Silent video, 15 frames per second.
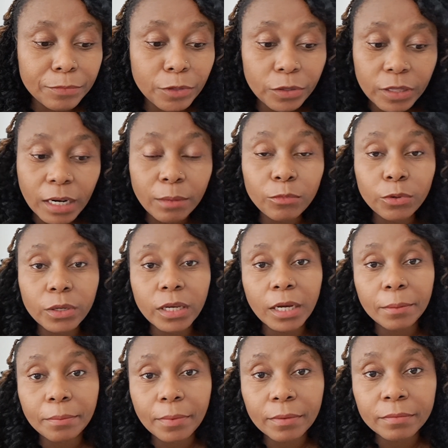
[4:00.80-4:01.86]
not that I'm looking
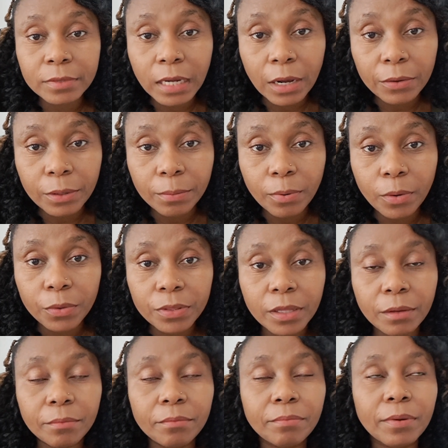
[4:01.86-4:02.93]
up down upon
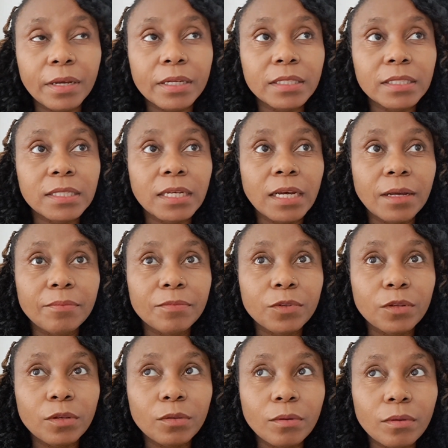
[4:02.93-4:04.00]
them, but
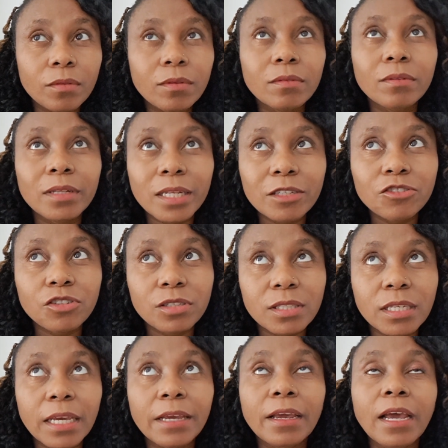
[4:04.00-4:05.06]
let's just
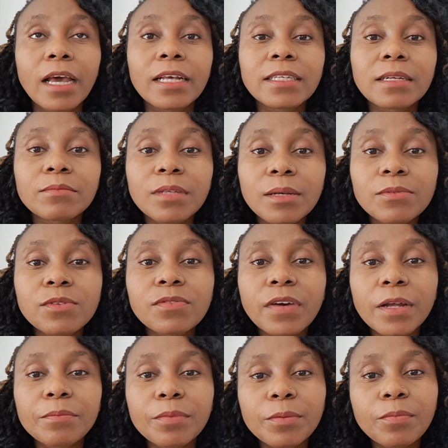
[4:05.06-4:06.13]
say, sometimes you
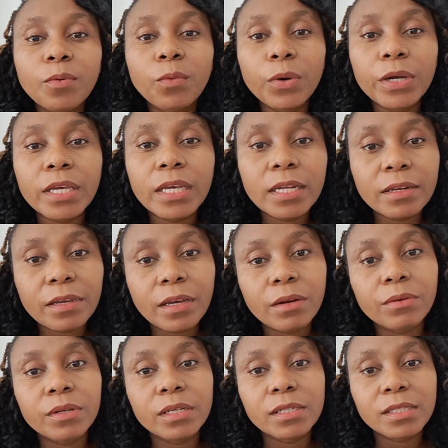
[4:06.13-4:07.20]
find people working in
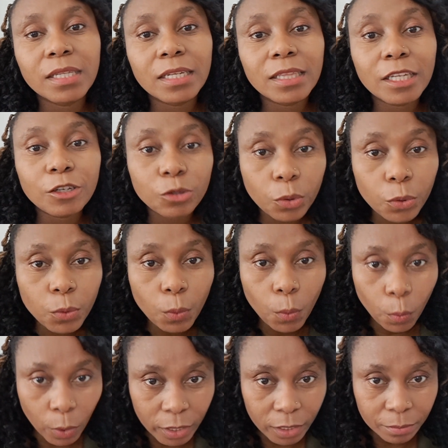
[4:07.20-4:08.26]
careers that they don't
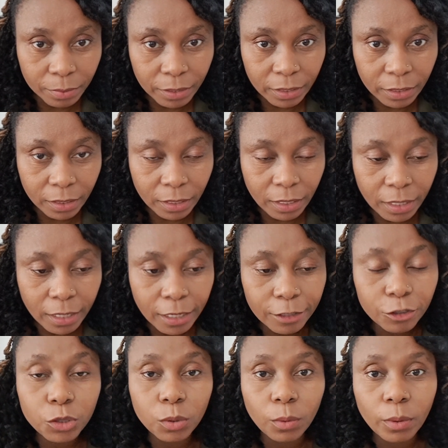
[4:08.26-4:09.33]
want to be
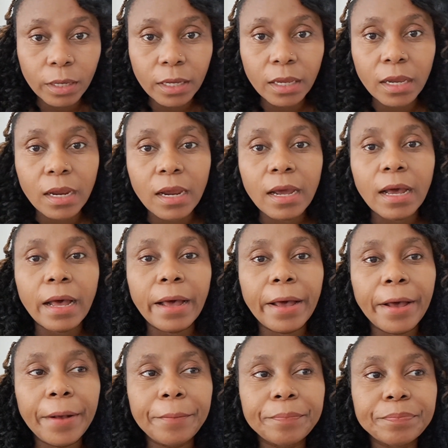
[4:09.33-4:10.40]
doing,
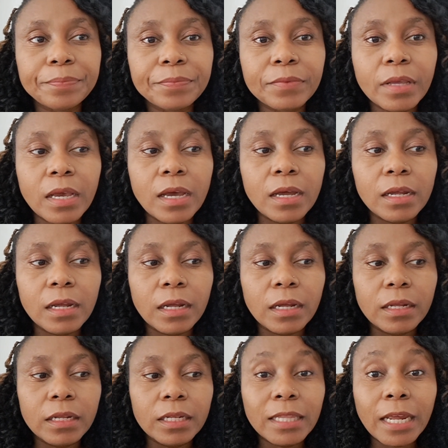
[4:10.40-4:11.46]

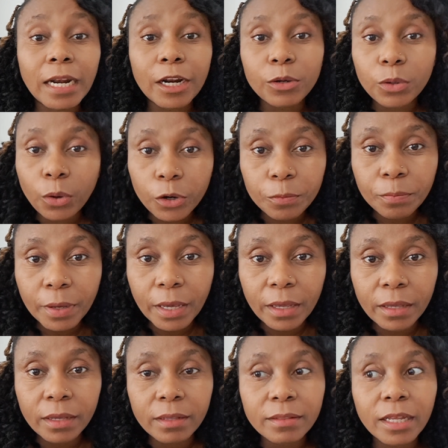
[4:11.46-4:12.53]
that are not
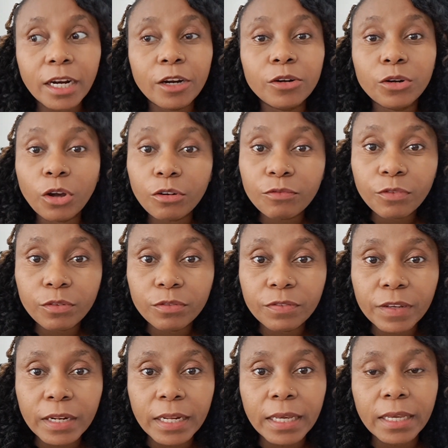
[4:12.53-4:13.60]
paying, that are not
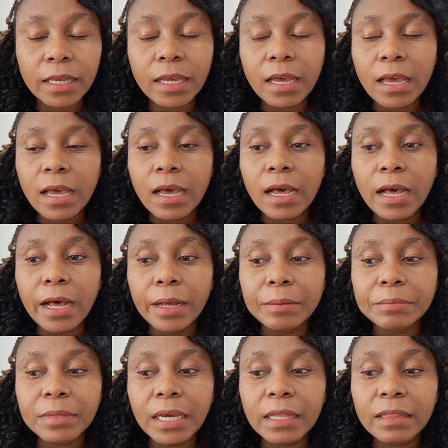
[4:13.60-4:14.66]
fulfilling,
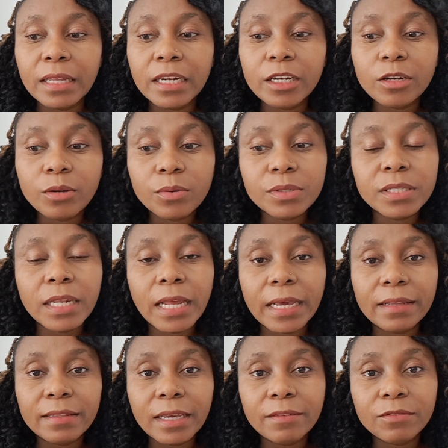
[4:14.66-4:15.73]
and then it looks
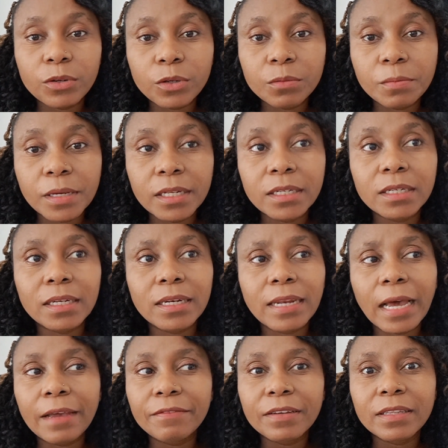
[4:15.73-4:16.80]
like they have not made it in
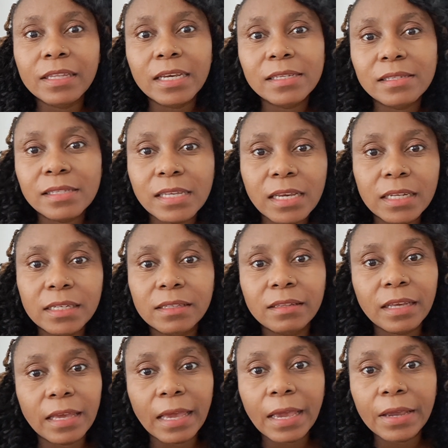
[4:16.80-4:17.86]
life, and they're sad and
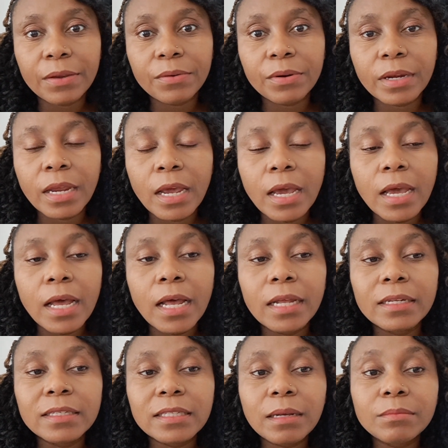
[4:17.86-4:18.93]
they're angry.
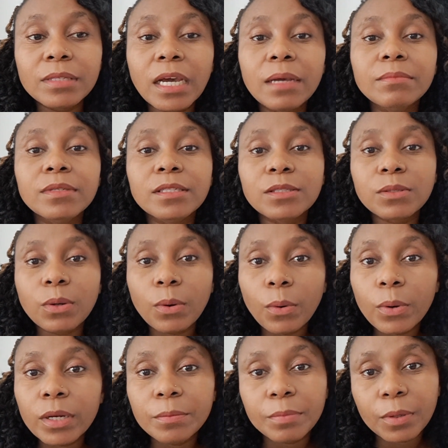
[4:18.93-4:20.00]
And sometimes it's
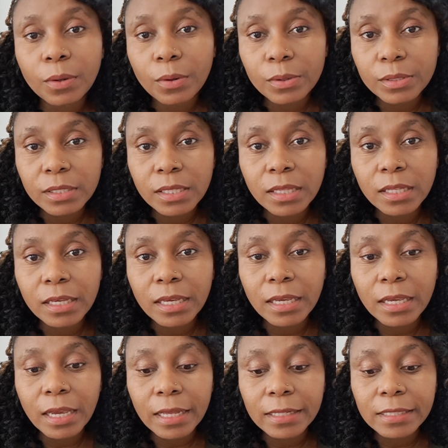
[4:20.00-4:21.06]
only because
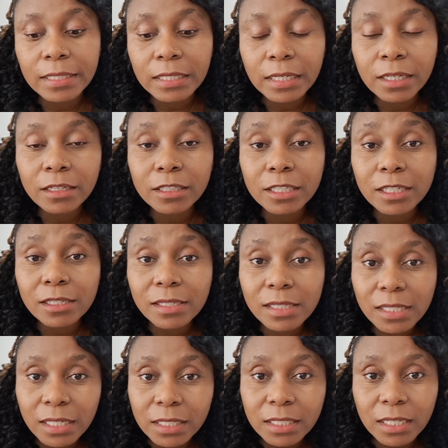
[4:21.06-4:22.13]
they didn't
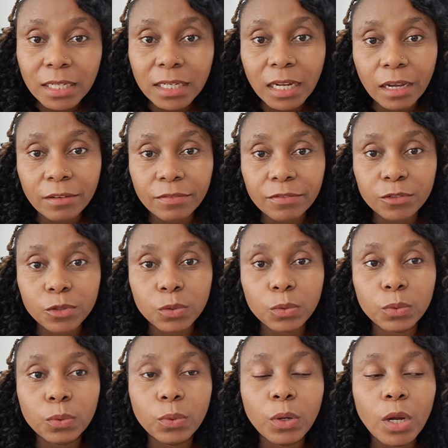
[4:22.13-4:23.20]
sit enough
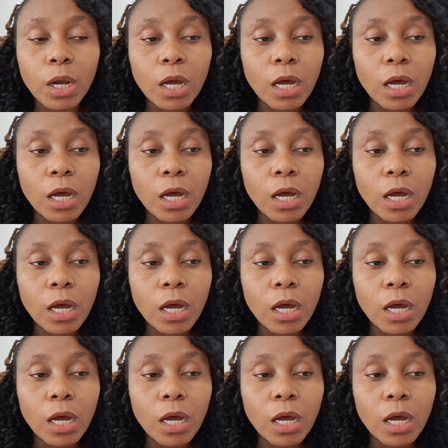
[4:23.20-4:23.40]
to